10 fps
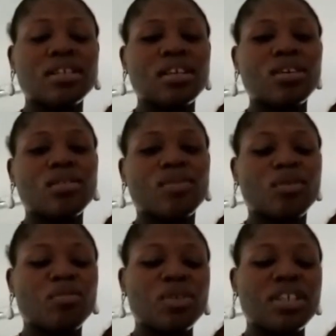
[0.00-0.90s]
Thank you
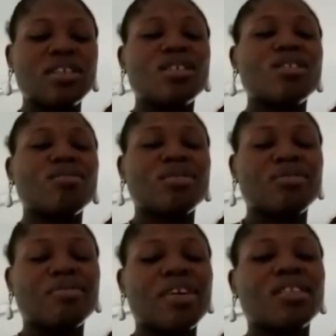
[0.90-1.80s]
for being a
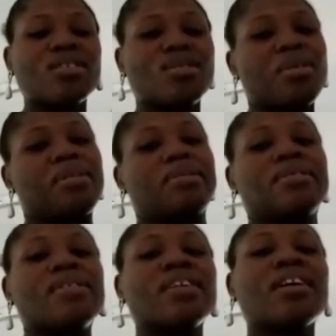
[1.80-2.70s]
loving father to our
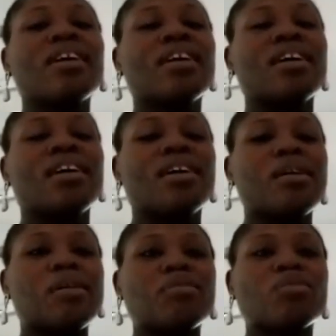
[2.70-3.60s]
son.
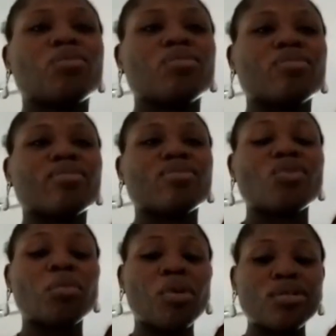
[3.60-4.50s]

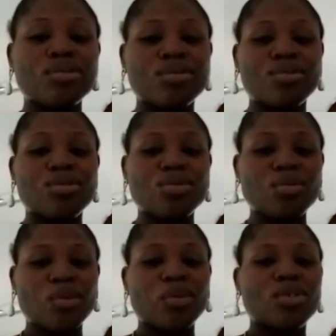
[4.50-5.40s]
From us to you,
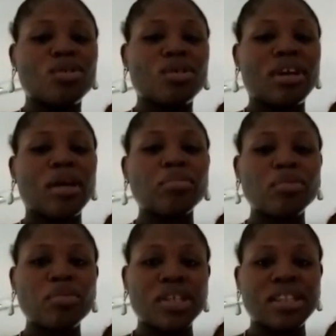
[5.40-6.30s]
we wish you a happy
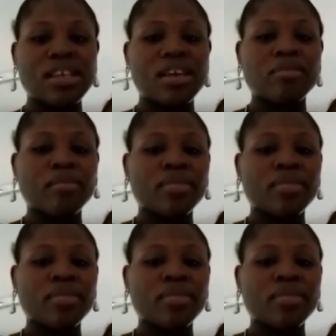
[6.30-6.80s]
birthday.